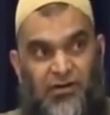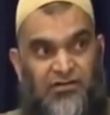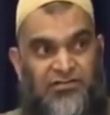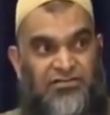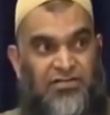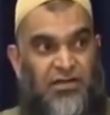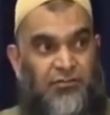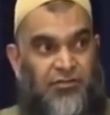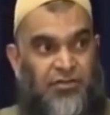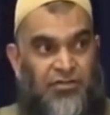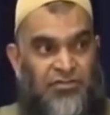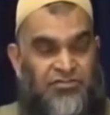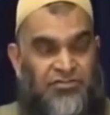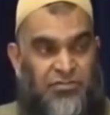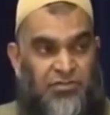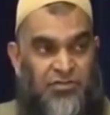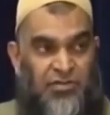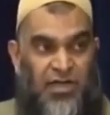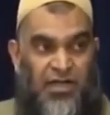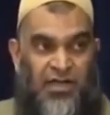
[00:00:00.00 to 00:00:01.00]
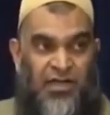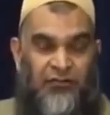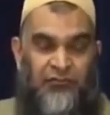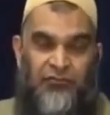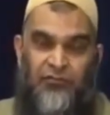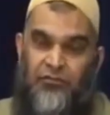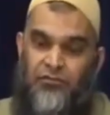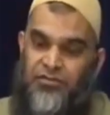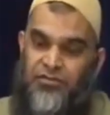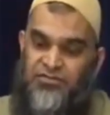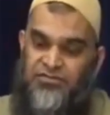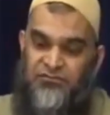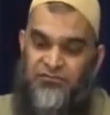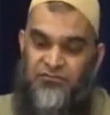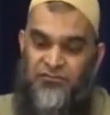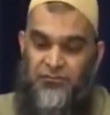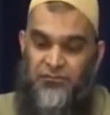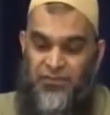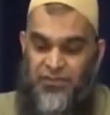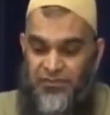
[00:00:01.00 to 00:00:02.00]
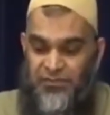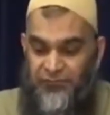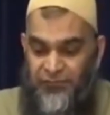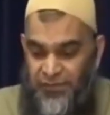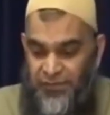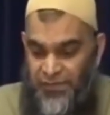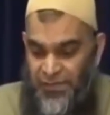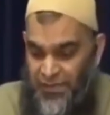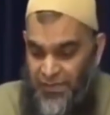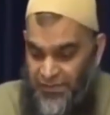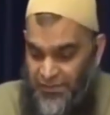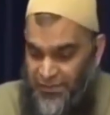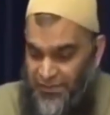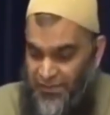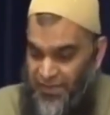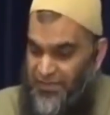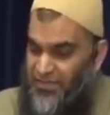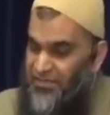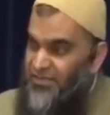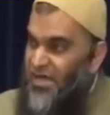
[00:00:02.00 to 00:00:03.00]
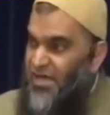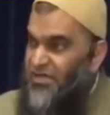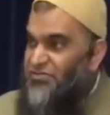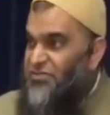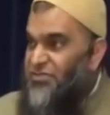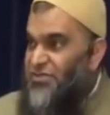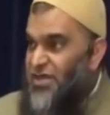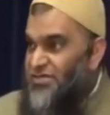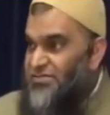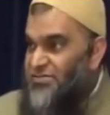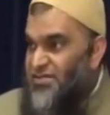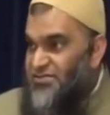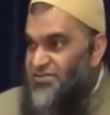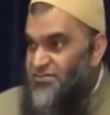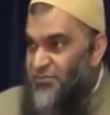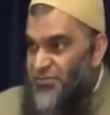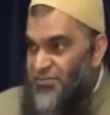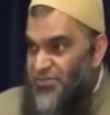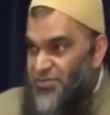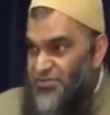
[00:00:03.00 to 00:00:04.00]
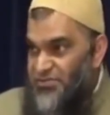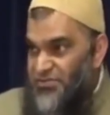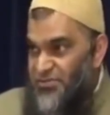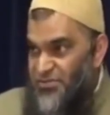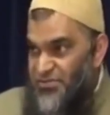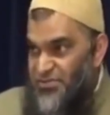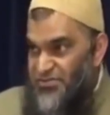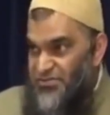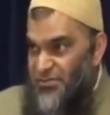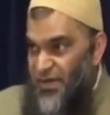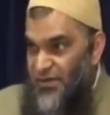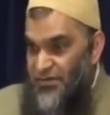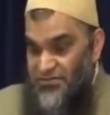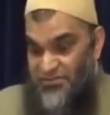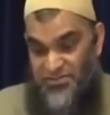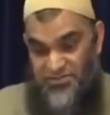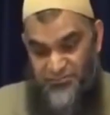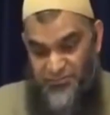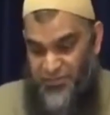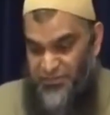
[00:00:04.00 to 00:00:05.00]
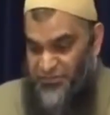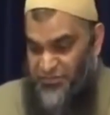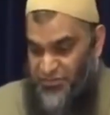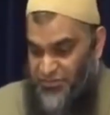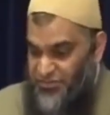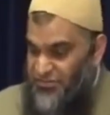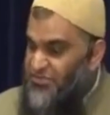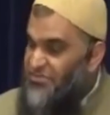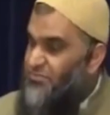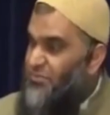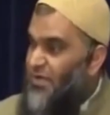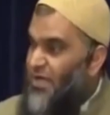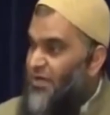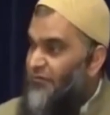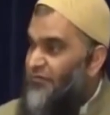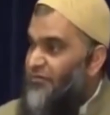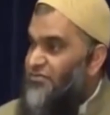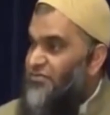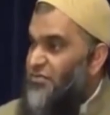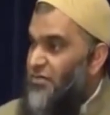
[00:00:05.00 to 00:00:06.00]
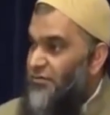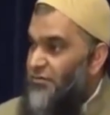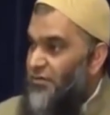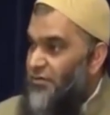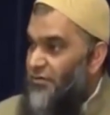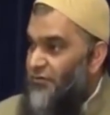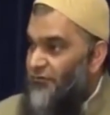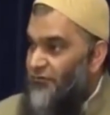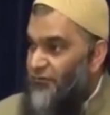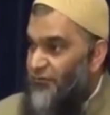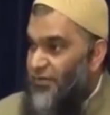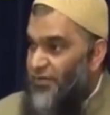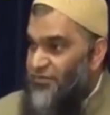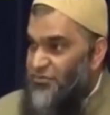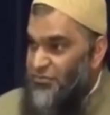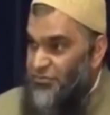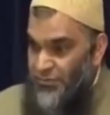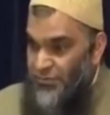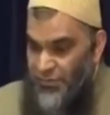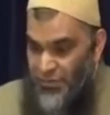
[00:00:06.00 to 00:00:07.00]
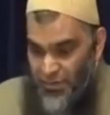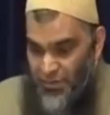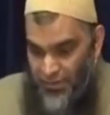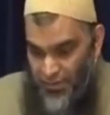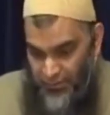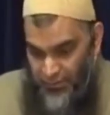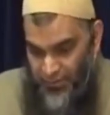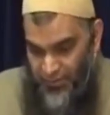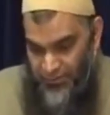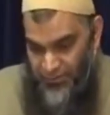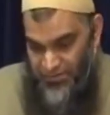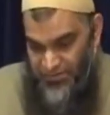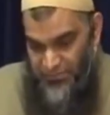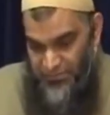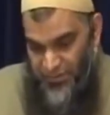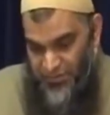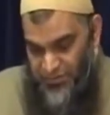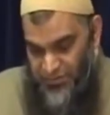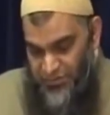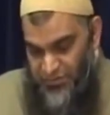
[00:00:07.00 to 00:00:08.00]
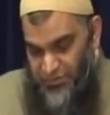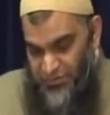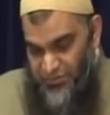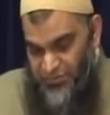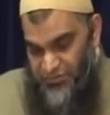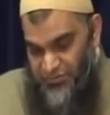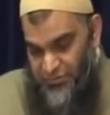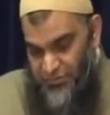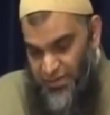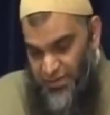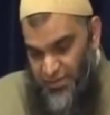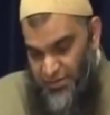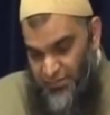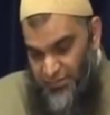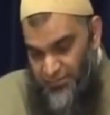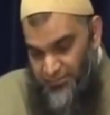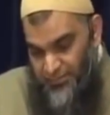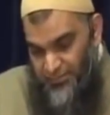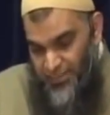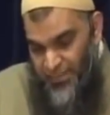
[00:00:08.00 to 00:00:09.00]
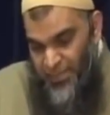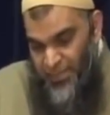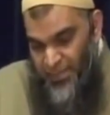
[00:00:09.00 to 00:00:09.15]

as far as I'm concerned. I have no reason for believing that Ali Dashti has expertise in these matters, especially since we have historical information about this particular scribe.